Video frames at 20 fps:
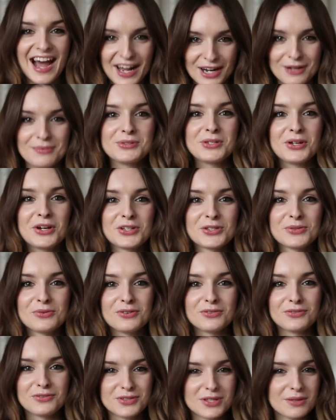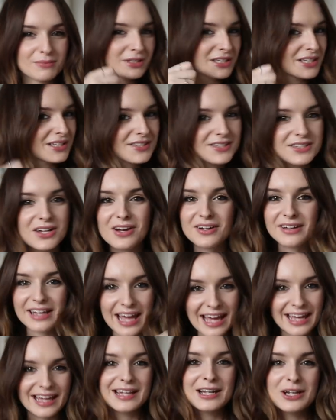and I'm starting to waffle, so I'm going to start
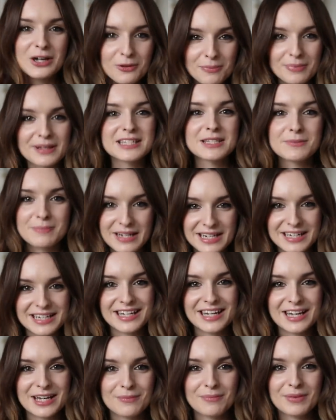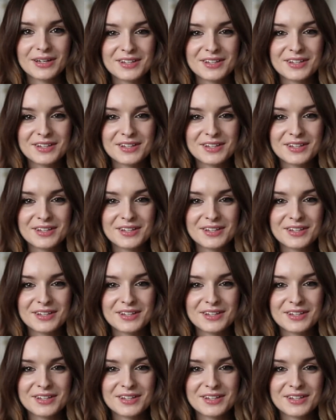getting a little bit speedy here,